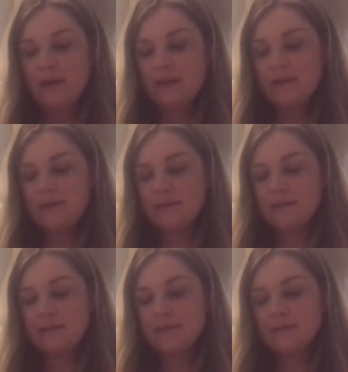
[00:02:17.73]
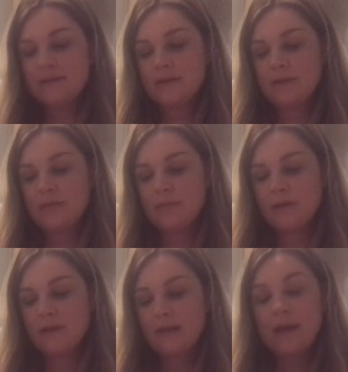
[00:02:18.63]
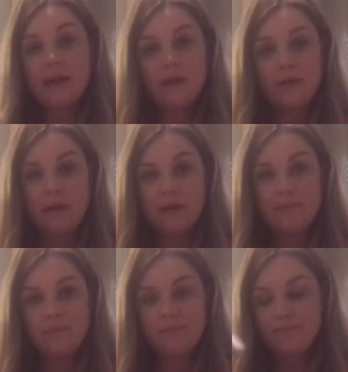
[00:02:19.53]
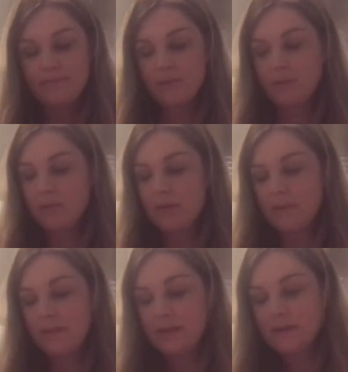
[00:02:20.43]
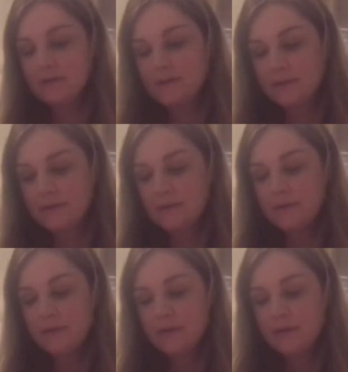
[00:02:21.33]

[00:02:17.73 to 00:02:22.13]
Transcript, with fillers: This is some hand cream. My mom bought me that too.